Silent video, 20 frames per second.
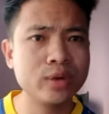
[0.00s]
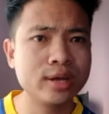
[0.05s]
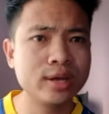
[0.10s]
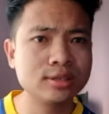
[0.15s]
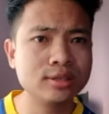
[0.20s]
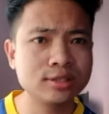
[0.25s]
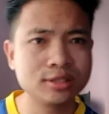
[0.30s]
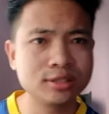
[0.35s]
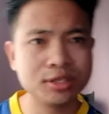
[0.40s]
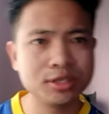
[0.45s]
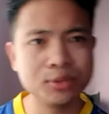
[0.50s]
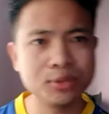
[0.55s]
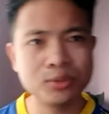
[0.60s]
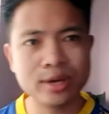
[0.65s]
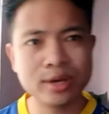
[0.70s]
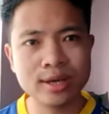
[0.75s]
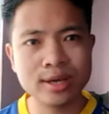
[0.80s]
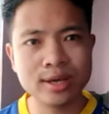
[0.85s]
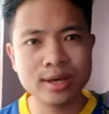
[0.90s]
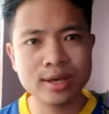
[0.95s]
you can just
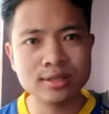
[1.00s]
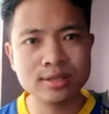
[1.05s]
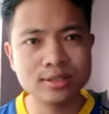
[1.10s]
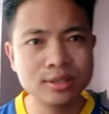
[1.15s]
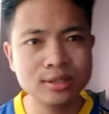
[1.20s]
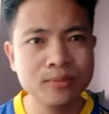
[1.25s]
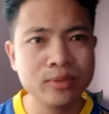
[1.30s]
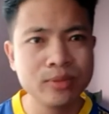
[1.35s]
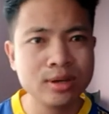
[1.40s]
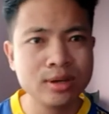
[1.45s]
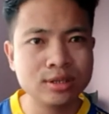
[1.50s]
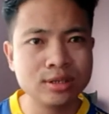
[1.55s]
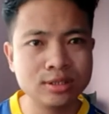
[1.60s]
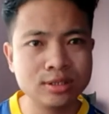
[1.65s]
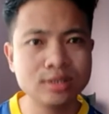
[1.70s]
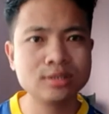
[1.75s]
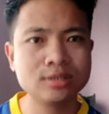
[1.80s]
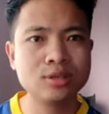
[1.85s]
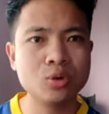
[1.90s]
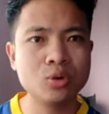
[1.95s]
give the answer
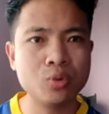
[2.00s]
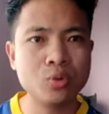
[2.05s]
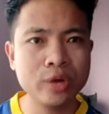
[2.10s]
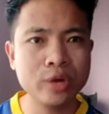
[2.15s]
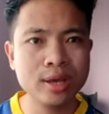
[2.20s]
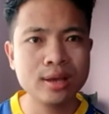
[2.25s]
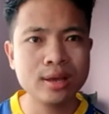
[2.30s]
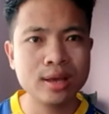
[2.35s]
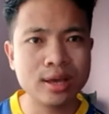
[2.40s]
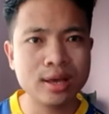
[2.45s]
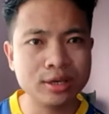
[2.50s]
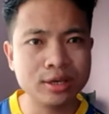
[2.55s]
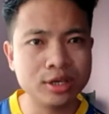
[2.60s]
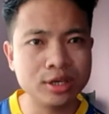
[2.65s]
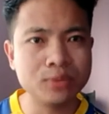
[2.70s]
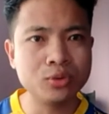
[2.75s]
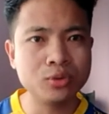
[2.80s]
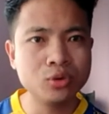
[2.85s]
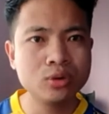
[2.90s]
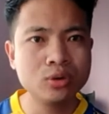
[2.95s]
just the way I
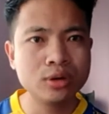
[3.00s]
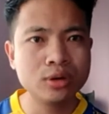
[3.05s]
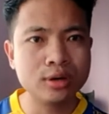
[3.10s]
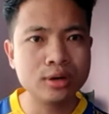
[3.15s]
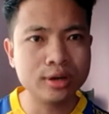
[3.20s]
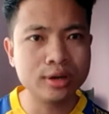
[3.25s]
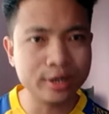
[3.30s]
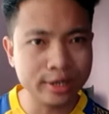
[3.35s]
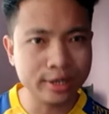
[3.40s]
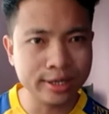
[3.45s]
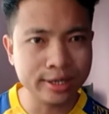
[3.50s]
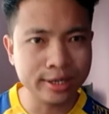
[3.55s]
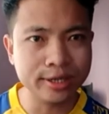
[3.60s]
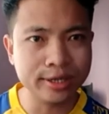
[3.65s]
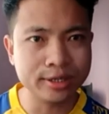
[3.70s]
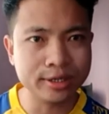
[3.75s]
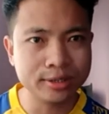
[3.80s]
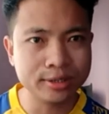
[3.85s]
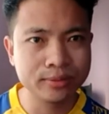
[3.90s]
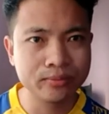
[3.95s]
give you
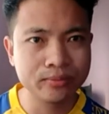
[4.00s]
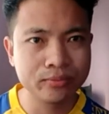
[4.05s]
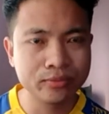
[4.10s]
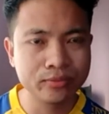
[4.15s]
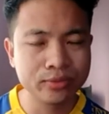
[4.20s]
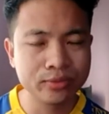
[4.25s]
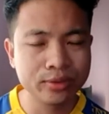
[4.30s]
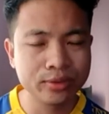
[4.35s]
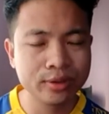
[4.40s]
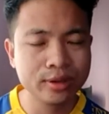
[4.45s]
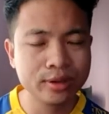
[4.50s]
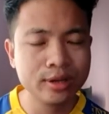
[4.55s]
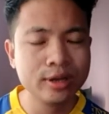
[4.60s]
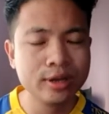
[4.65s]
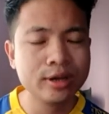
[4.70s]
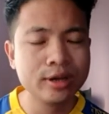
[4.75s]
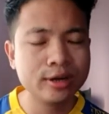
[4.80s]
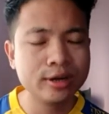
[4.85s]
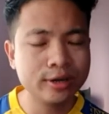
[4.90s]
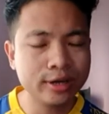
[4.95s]
earlier.
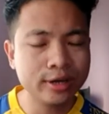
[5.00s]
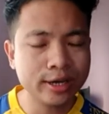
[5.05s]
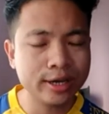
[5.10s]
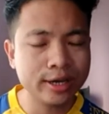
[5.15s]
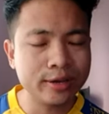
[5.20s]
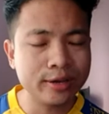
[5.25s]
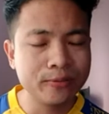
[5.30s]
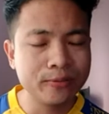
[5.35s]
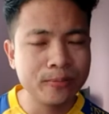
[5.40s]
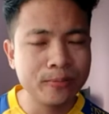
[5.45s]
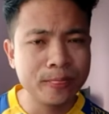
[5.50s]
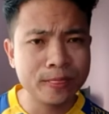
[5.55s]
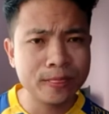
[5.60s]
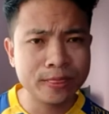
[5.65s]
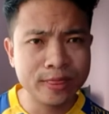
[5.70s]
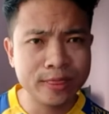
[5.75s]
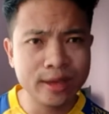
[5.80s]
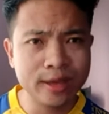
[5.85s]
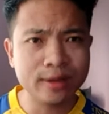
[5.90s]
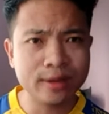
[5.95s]
Okay,
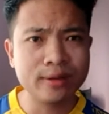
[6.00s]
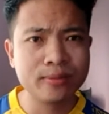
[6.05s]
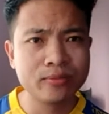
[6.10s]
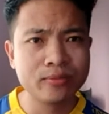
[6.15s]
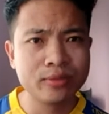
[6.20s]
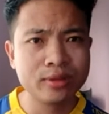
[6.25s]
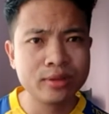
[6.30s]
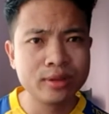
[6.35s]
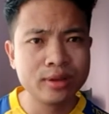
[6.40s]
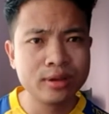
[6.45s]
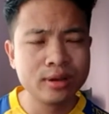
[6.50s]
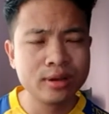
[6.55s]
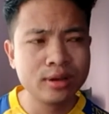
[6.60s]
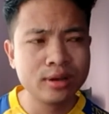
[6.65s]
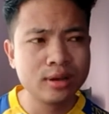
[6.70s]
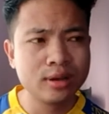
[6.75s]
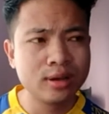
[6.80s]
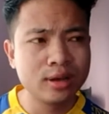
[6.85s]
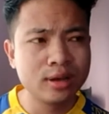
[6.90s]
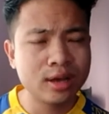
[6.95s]
then
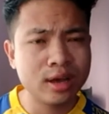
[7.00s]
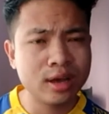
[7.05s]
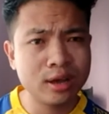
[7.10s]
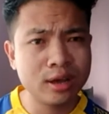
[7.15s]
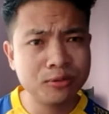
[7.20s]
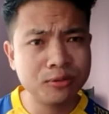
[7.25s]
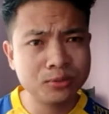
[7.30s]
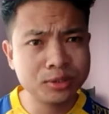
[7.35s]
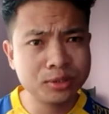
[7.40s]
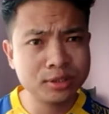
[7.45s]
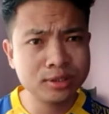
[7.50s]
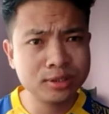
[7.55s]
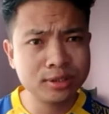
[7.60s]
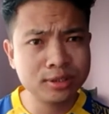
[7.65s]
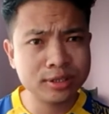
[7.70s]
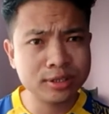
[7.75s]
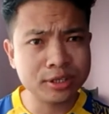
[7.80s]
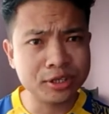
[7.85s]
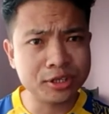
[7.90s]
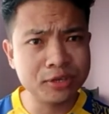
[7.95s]
after
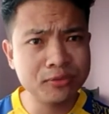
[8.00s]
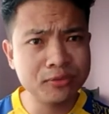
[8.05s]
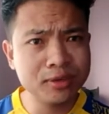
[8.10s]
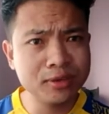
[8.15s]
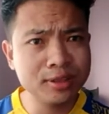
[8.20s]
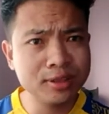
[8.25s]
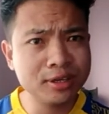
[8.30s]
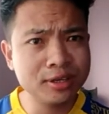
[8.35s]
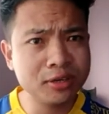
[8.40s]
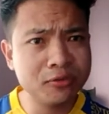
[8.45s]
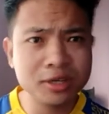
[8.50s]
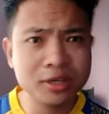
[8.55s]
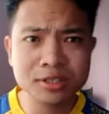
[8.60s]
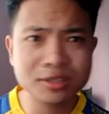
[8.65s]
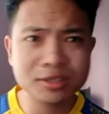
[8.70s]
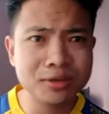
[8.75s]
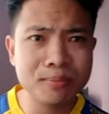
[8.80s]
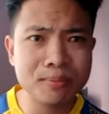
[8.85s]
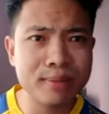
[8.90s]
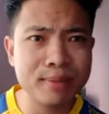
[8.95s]
giving the
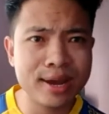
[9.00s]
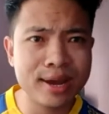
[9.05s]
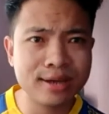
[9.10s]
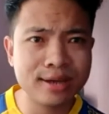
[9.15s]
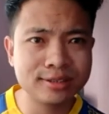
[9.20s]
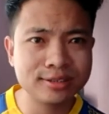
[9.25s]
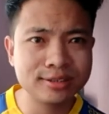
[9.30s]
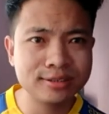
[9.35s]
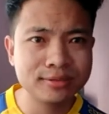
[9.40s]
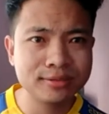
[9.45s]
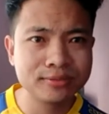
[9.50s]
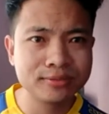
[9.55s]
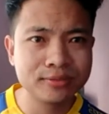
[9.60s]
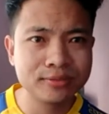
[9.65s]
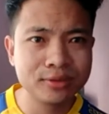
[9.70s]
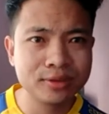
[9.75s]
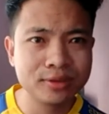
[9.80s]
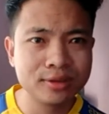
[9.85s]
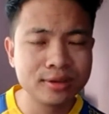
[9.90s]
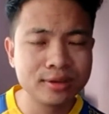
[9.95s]
definition of matter,
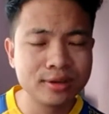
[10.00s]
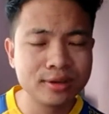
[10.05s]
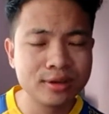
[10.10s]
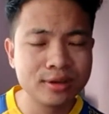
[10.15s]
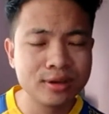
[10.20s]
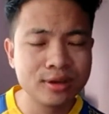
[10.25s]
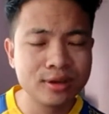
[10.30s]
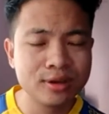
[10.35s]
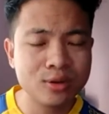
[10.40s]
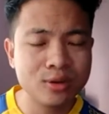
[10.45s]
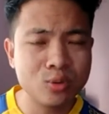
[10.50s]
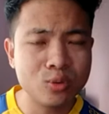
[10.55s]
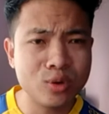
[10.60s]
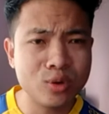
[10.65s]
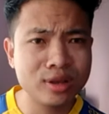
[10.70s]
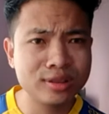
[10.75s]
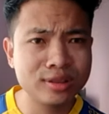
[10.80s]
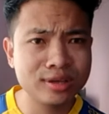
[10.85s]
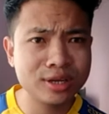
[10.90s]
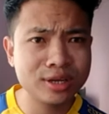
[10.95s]

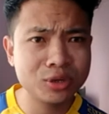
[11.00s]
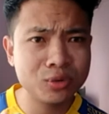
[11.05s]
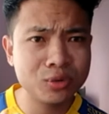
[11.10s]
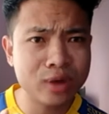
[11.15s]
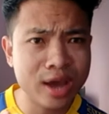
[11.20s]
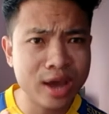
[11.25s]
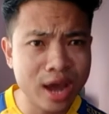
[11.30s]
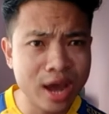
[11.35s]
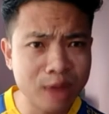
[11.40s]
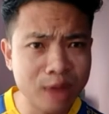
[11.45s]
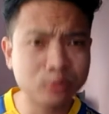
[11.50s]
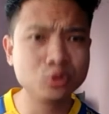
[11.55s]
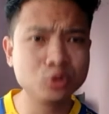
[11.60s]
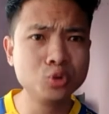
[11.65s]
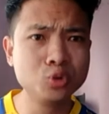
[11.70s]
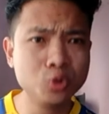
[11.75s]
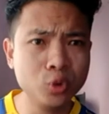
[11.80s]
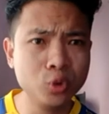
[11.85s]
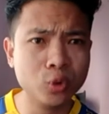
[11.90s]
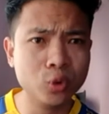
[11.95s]
one thing that you have to
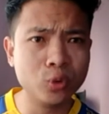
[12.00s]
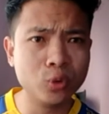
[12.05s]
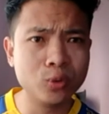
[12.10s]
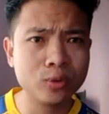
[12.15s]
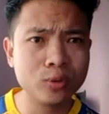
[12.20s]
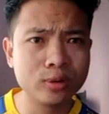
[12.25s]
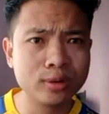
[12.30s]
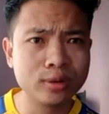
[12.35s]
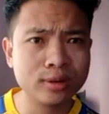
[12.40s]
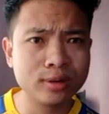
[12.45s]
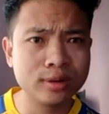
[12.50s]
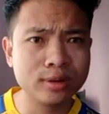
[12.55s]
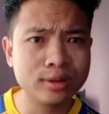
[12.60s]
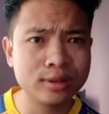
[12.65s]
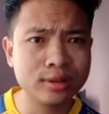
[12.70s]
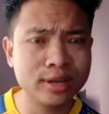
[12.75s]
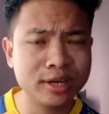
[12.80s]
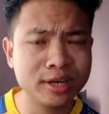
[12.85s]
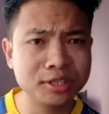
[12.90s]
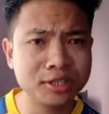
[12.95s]
know,
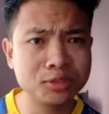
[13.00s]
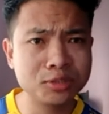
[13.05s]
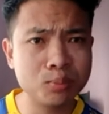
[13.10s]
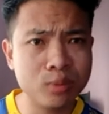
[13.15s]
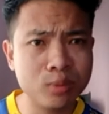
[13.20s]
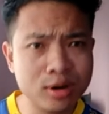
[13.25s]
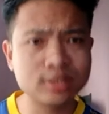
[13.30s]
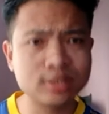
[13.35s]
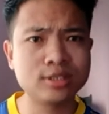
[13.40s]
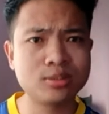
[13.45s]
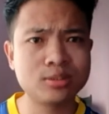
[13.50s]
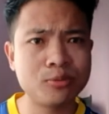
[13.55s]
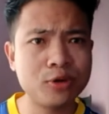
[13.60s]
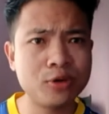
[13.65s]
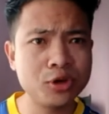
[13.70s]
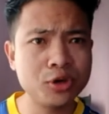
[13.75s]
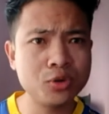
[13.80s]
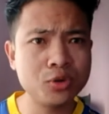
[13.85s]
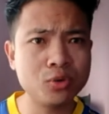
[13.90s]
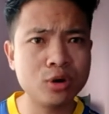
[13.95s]
that is must
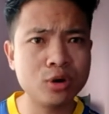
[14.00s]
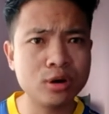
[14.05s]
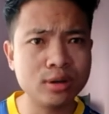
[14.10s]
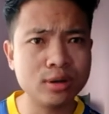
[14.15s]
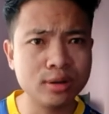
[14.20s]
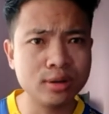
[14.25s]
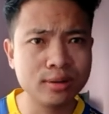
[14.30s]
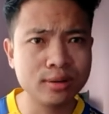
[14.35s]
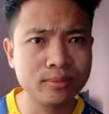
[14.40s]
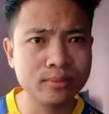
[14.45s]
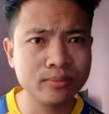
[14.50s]
for you all,